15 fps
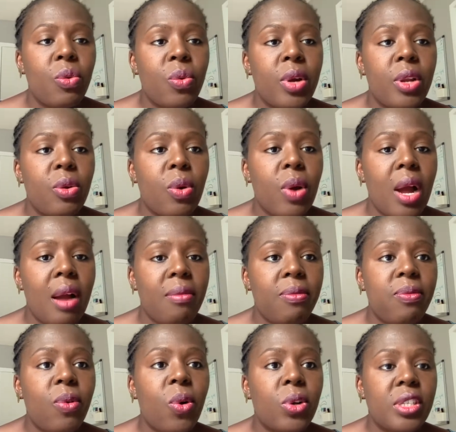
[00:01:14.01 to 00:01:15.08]
When you have
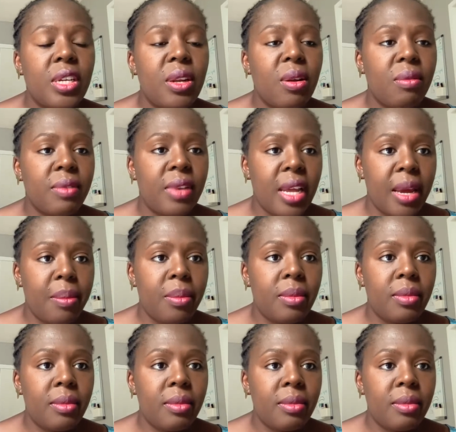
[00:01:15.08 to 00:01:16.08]
14 of them,